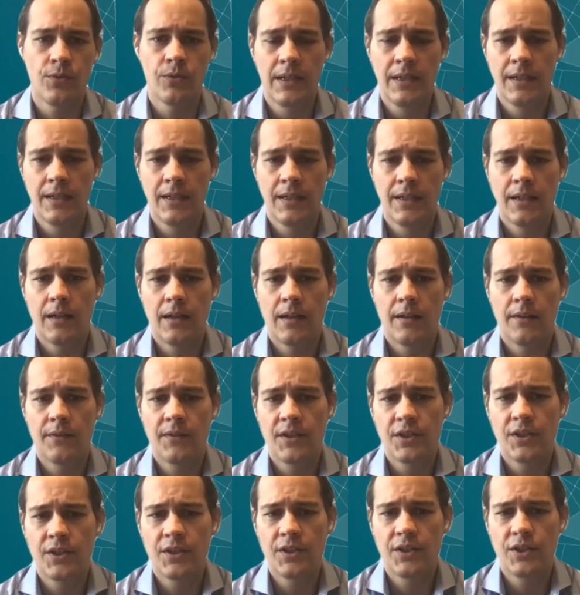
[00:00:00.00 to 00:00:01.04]
to
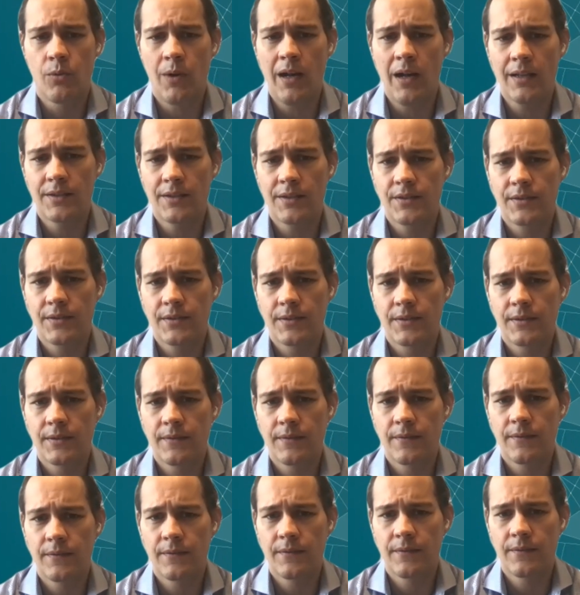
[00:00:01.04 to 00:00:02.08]
digital wallets.
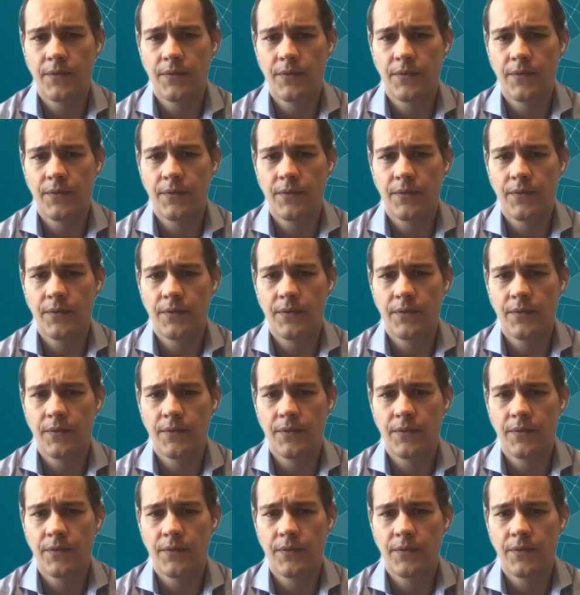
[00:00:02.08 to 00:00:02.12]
